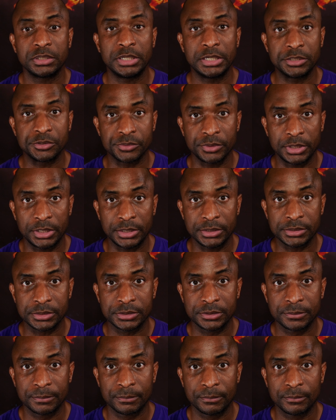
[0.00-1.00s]
the
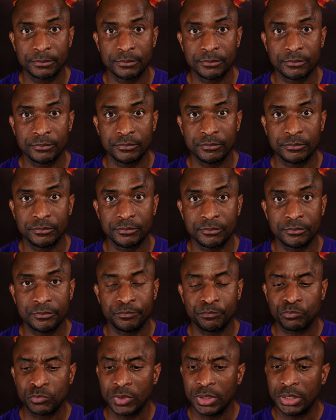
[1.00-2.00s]
Israelites.
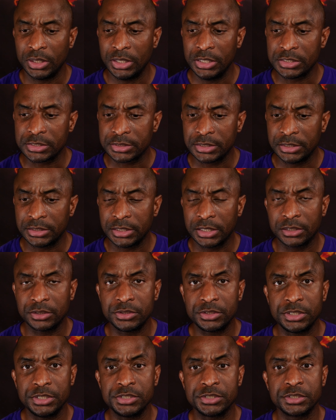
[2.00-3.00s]
He sent a
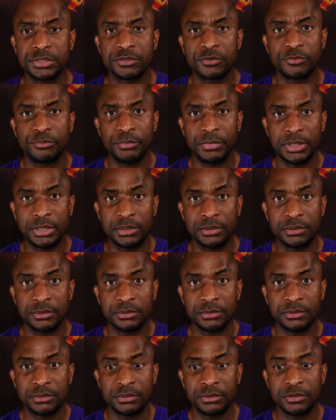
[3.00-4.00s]
contingent of men
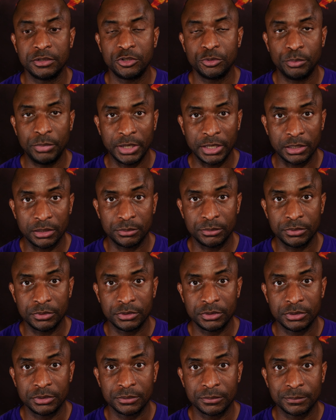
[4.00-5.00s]
to Balaam.
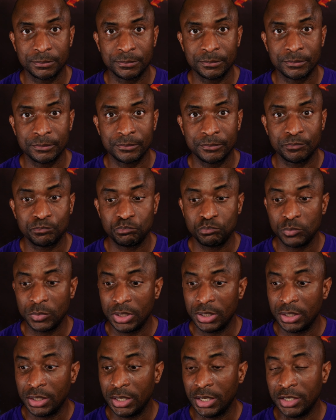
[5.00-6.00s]

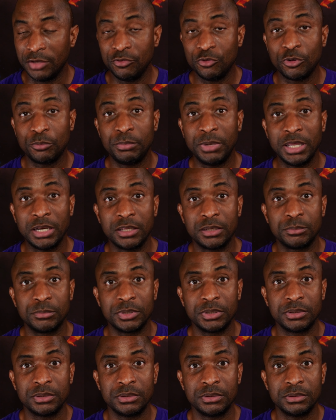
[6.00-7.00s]
And even though Balaam
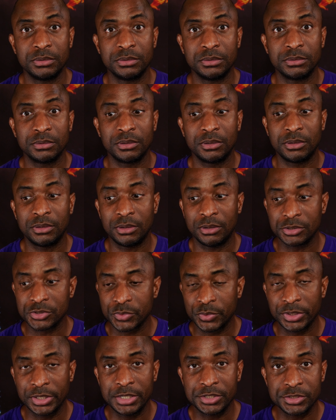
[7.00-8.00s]
also
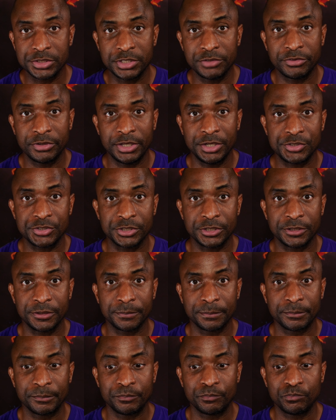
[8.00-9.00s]
engaged in divination,
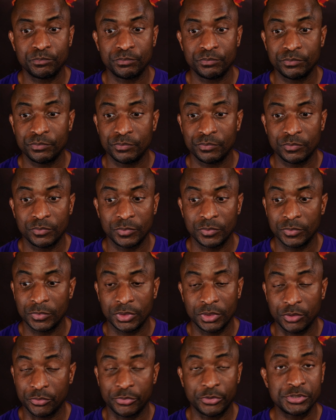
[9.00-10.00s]

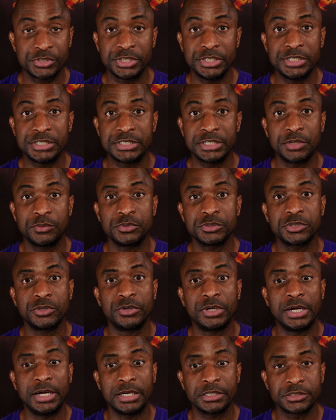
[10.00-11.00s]
the first thing he said was going
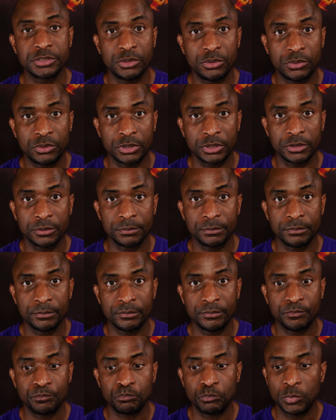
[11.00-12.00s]
to ask the Lord.
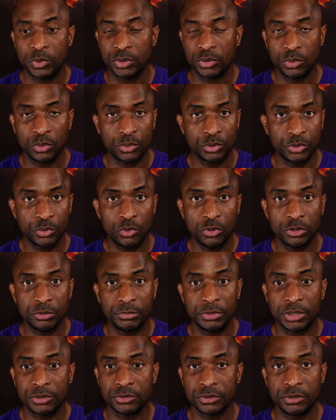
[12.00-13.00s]
The Lord told him
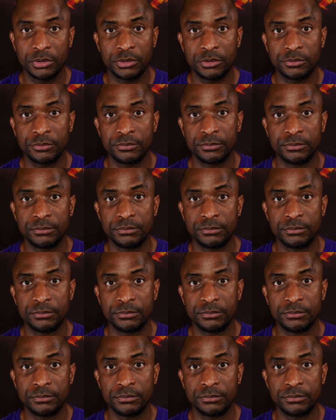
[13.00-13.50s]
not to go.